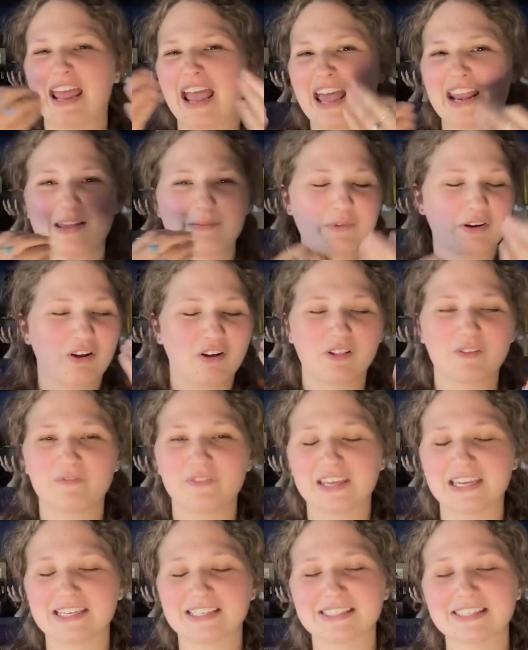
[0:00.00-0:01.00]
at him and all of
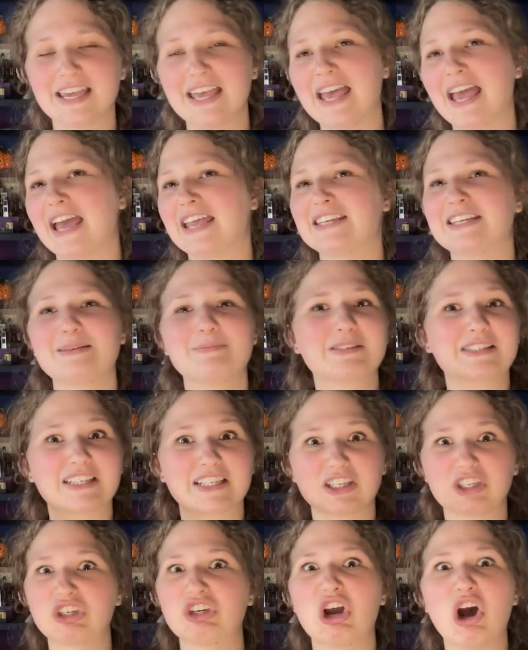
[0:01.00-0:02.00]
this, and Damon's
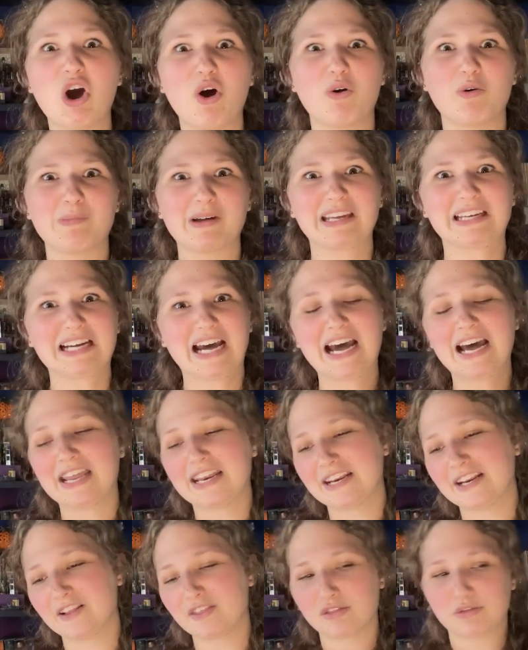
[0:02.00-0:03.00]
like, no, oh my God,
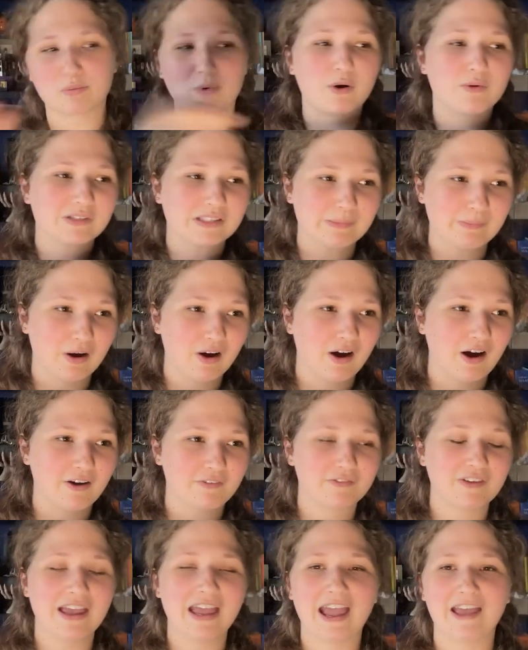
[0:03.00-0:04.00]
and he throws him
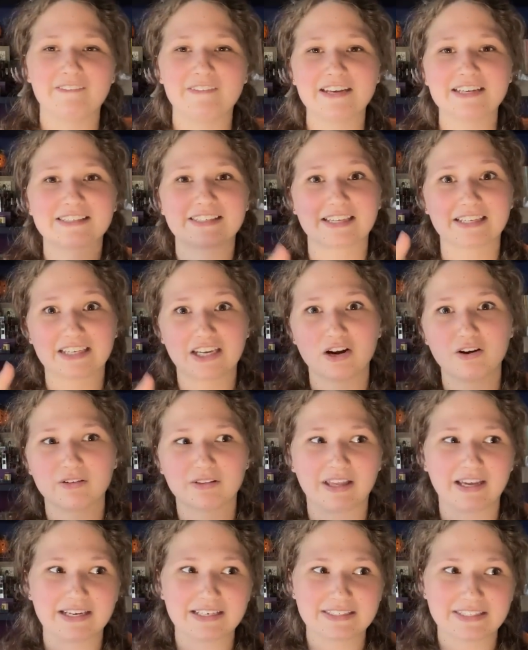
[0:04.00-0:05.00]
off, and then he's like,
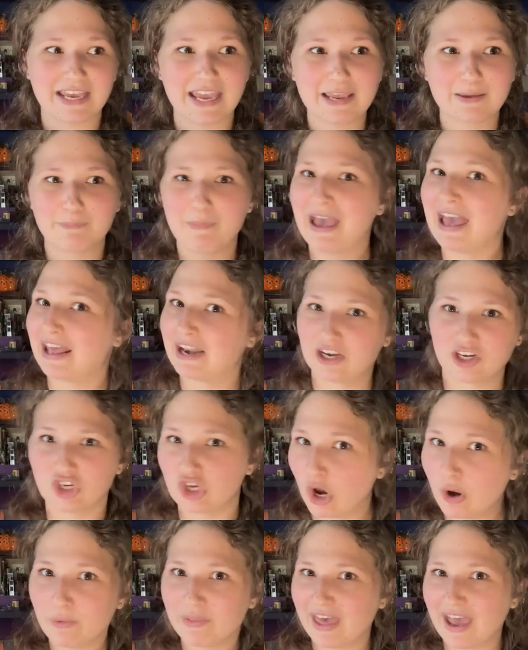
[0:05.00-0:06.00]
Caroline, take Matt and
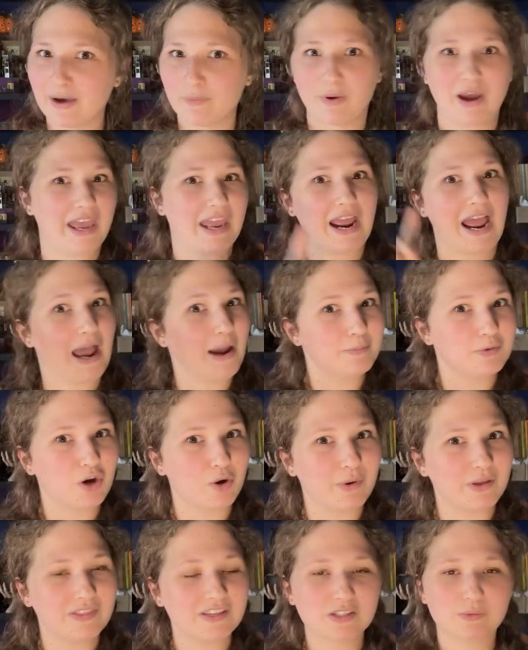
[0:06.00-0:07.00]
go that way. I'm
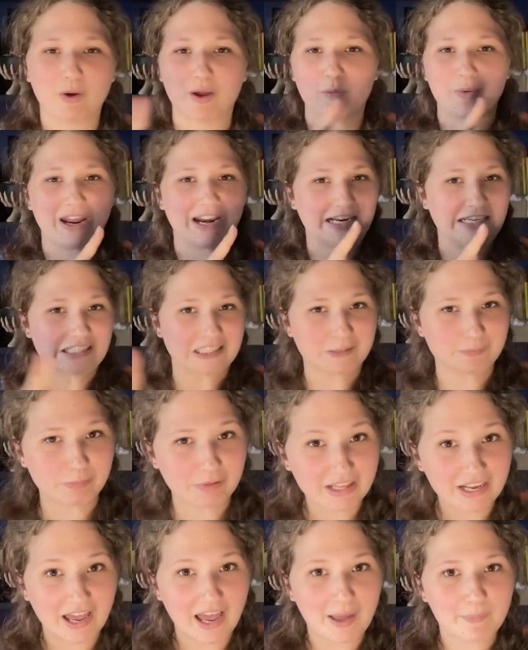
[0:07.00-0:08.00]
going this way. We gotta
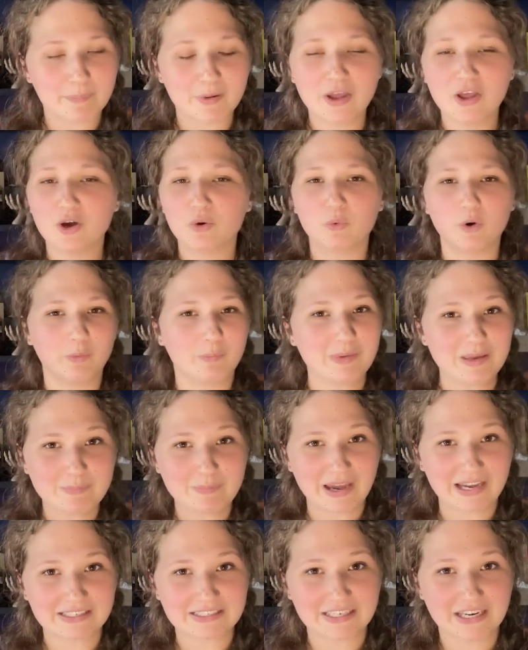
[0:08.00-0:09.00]
split up. We'll meet
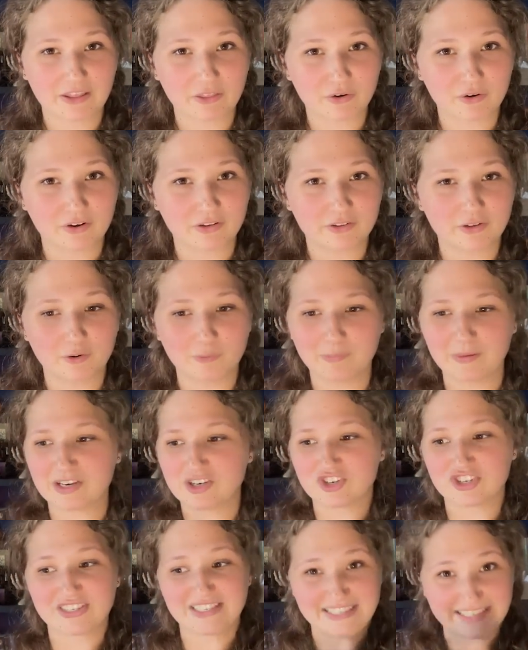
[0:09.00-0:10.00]
back together in a little bit.
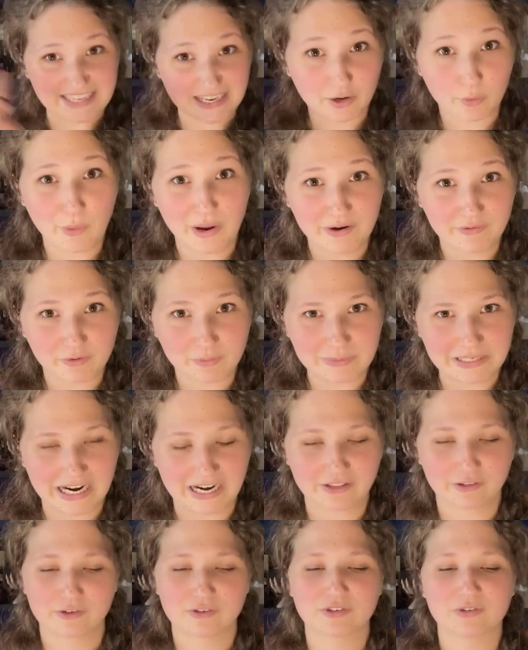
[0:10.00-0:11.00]
Just get away from
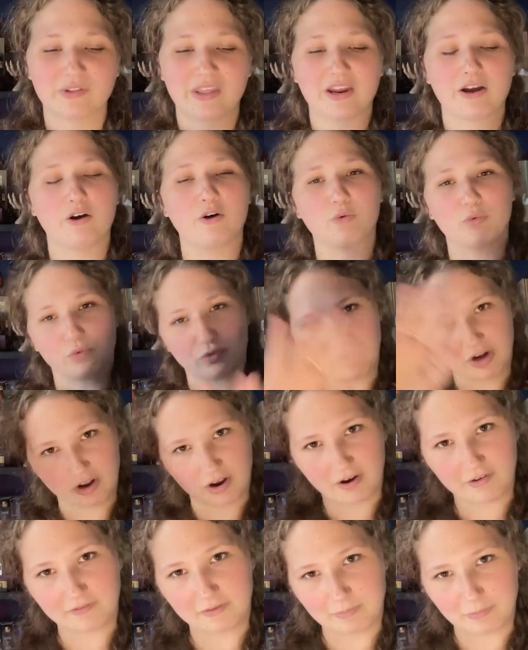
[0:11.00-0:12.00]
Tyler. So they all run
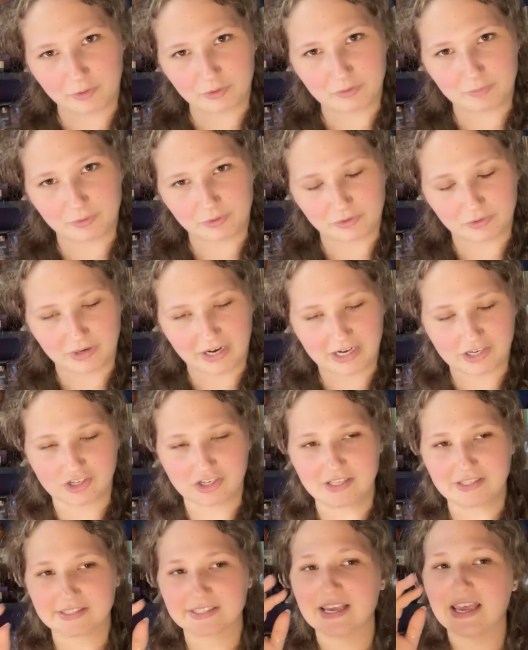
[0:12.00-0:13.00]
off in multiple
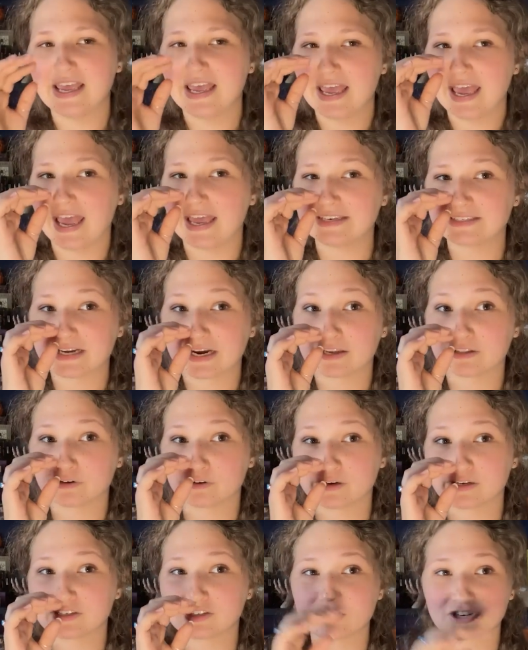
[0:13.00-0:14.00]
directions, and Tyler
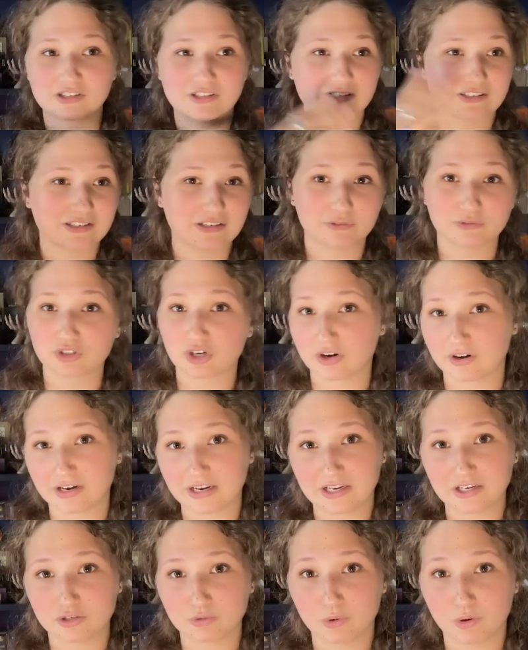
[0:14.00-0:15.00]
is just still turning
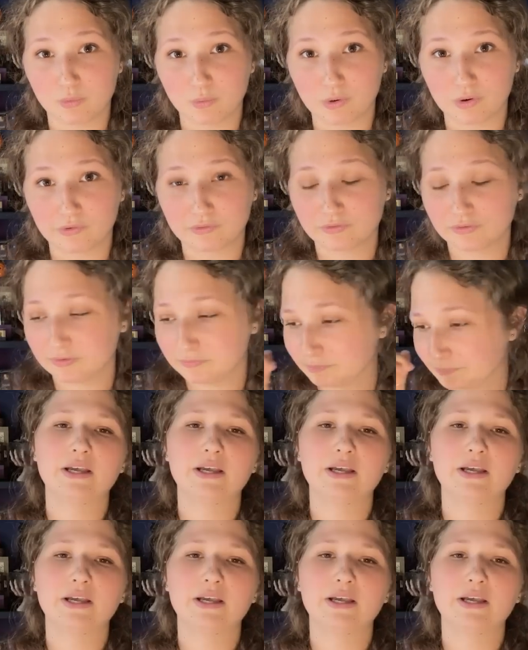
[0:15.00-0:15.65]
into a wolf.